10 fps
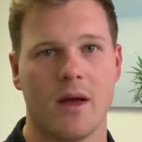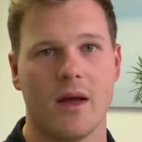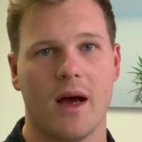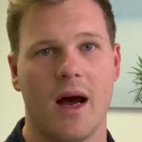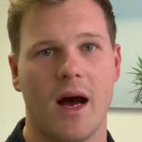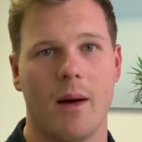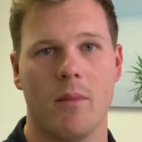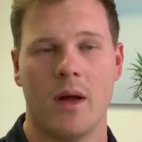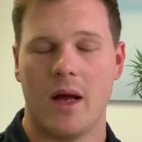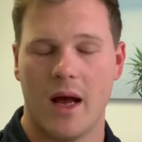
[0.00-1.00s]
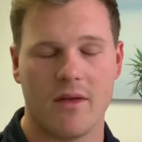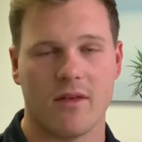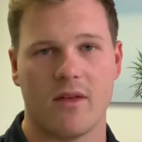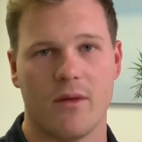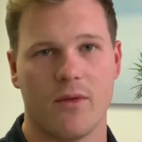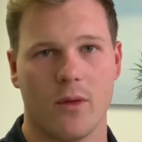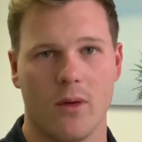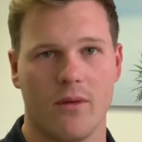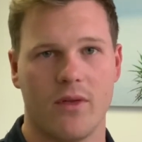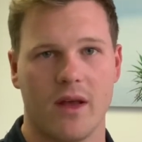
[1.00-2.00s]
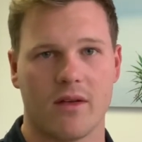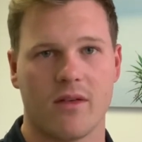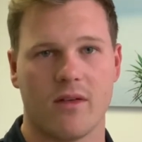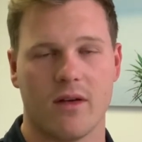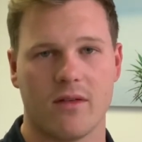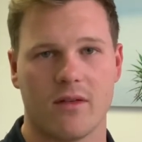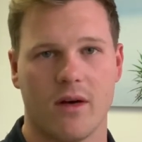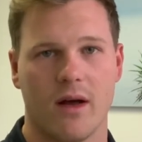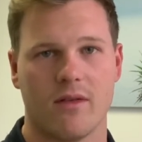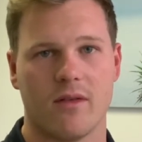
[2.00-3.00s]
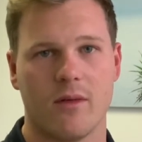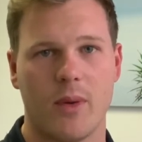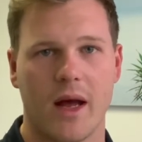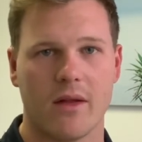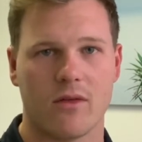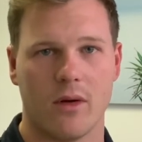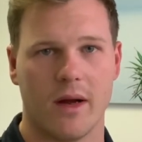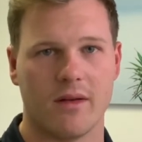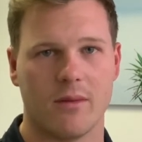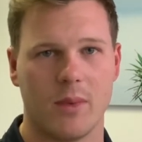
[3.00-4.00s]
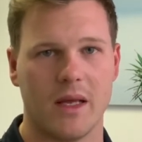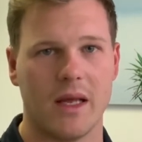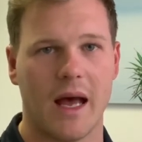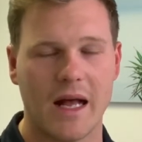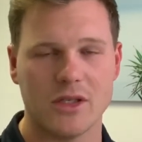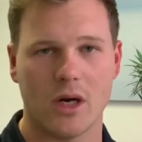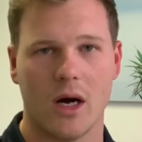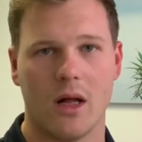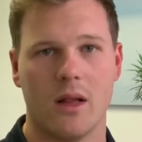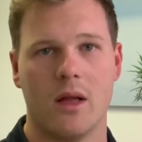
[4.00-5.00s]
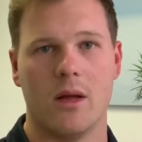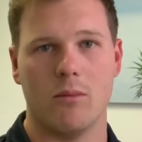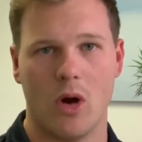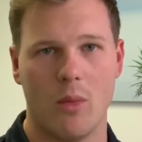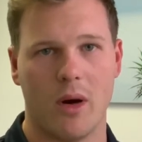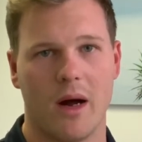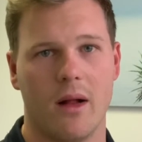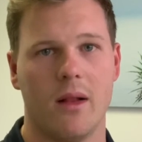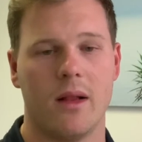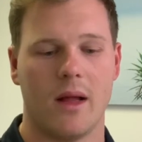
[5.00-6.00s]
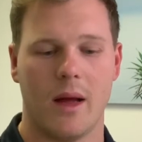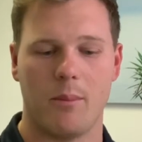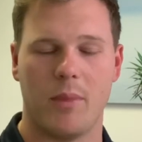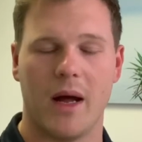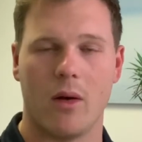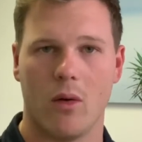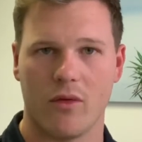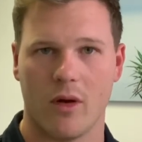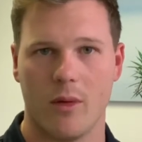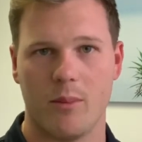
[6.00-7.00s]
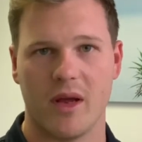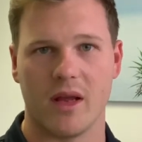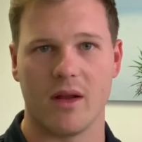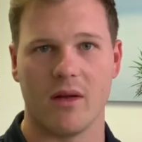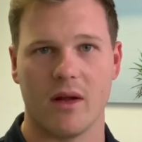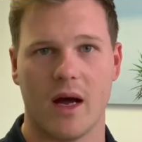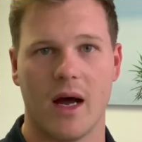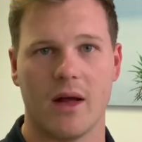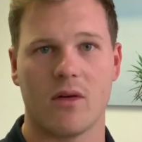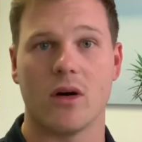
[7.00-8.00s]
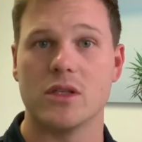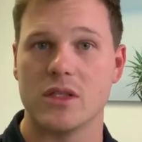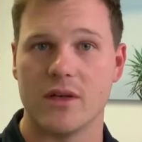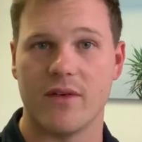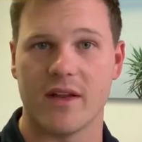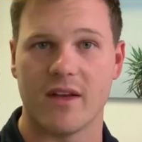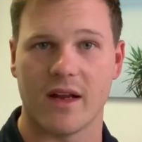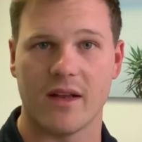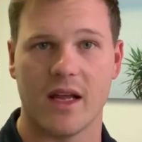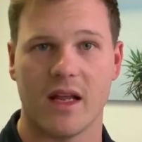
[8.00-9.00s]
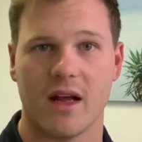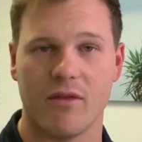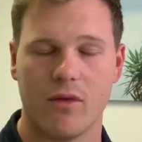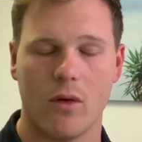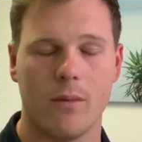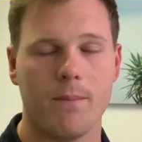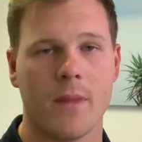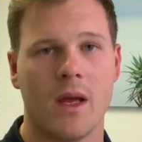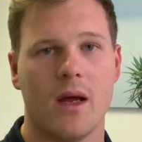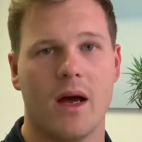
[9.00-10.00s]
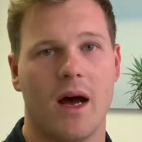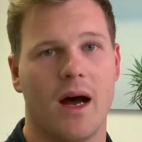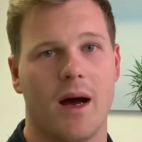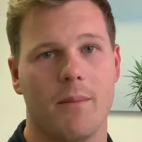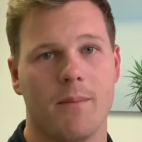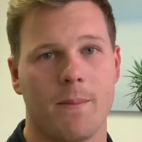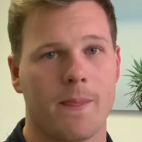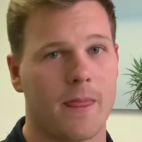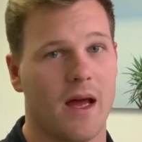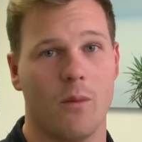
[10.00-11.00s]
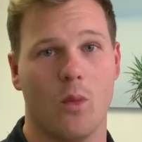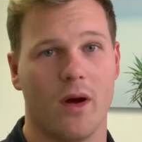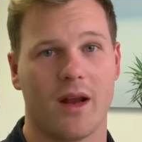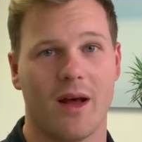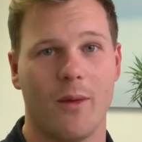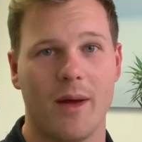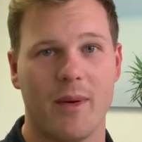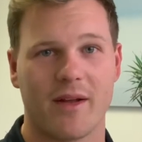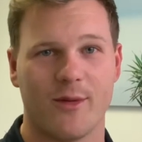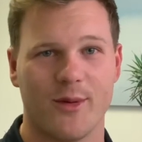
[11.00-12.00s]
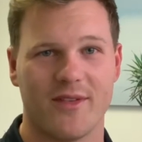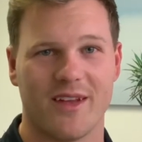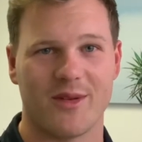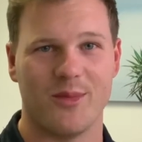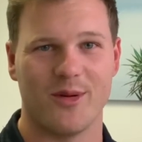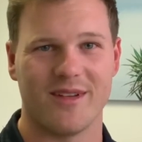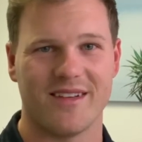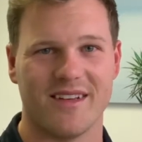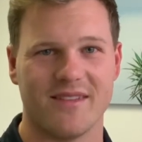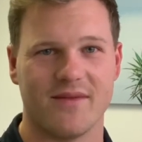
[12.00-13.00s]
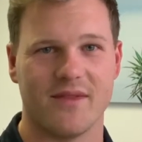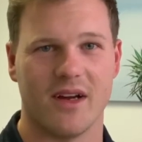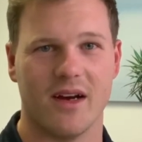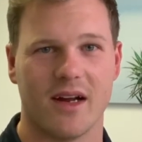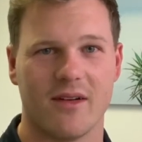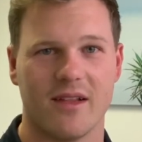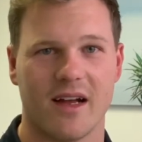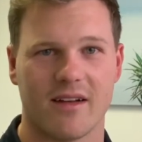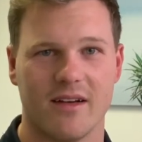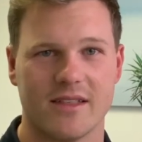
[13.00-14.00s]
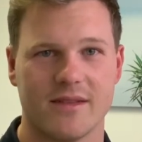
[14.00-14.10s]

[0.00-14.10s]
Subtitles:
As I said, for all of the exercises, guys, it's about trying to be agile, mobile, but also being conscious of our technique and our form, and working our way back towards that sporting season. All right, good luck, guys.